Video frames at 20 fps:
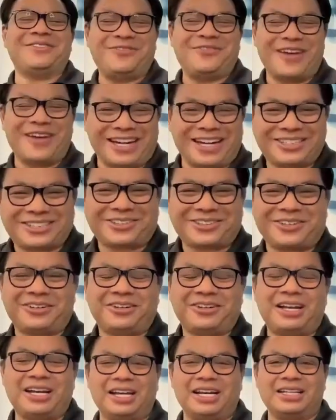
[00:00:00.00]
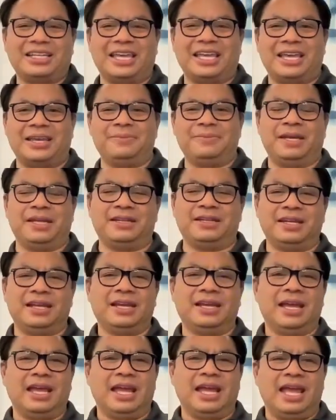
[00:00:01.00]
factor came in,
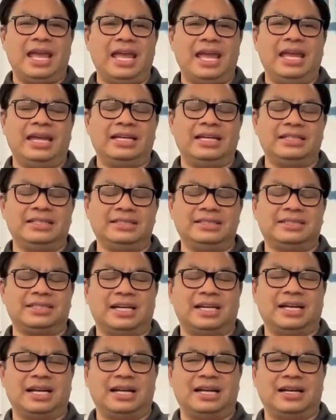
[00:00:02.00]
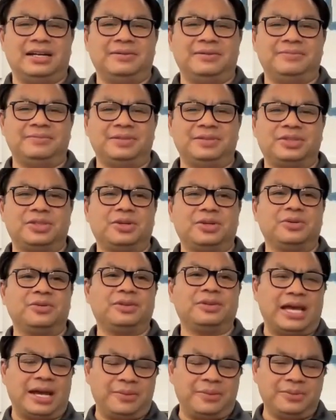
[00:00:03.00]
and so
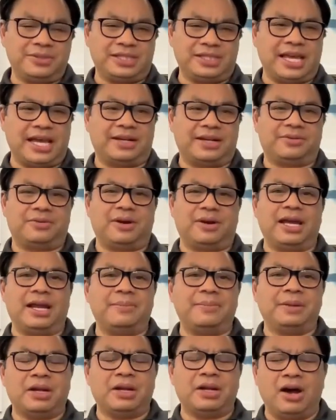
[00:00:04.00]
that was that, right? I mean, all